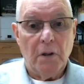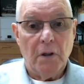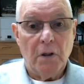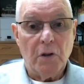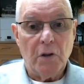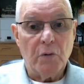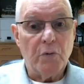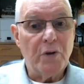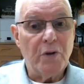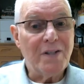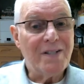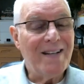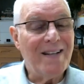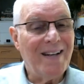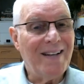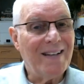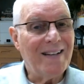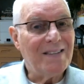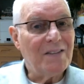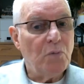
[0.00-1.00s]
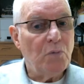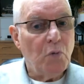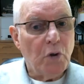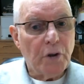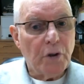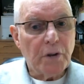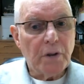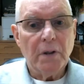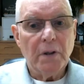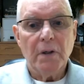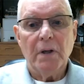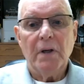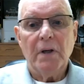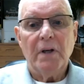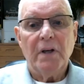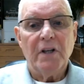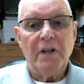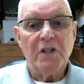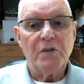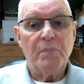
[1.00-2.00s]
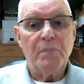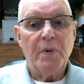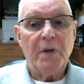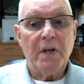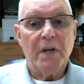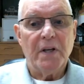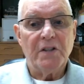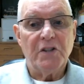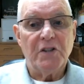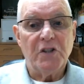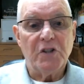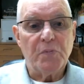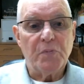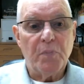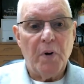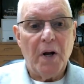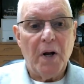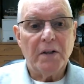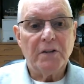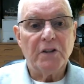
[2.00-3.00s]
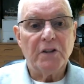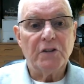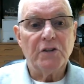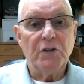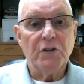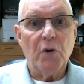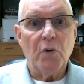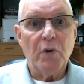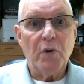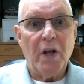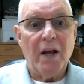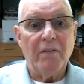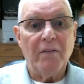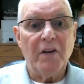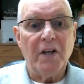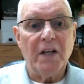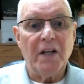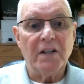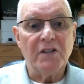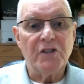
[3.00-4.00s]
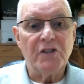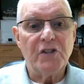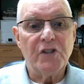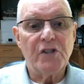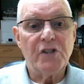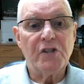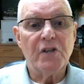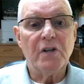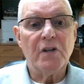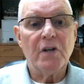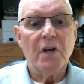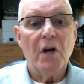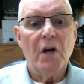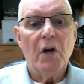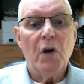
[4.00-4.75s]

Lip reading: The reason it doesn't work is because his projects don't have a consistent